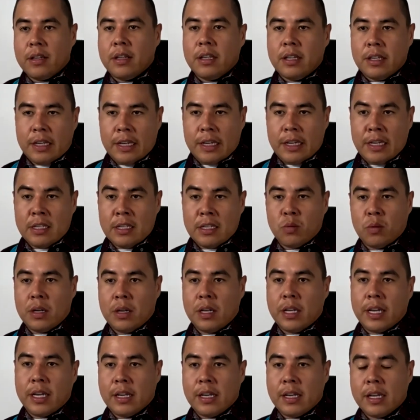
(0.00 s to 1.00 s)
he's
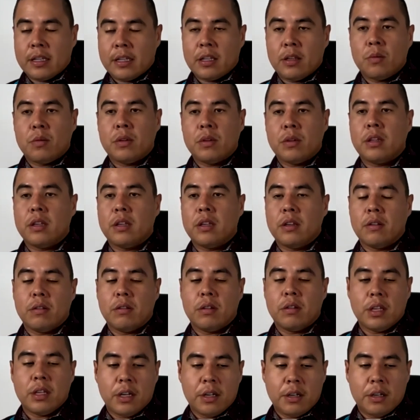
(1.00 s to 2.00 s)
really connected with the
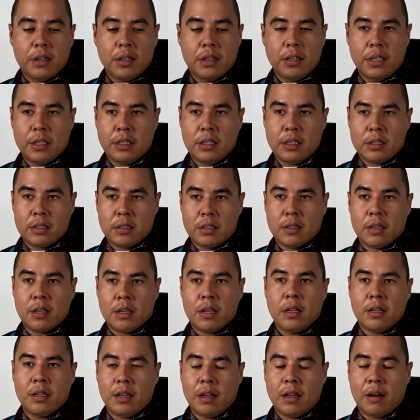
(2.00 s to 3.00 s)
youth there, and he just
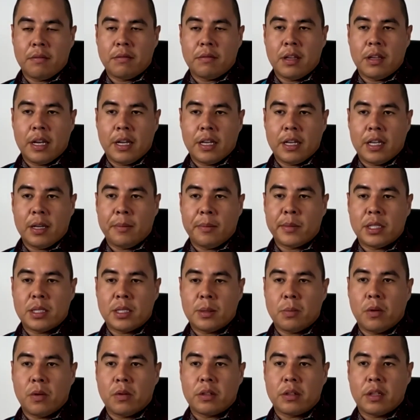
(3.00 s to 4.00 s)
loved that I came and
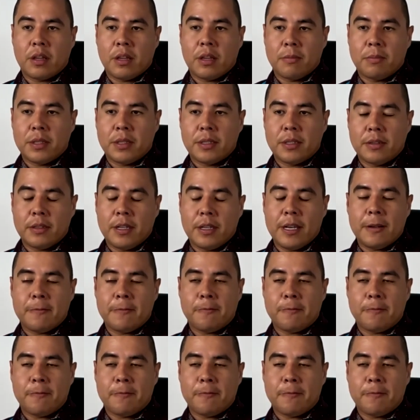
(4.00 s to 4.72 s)
spoke to them, and yeah,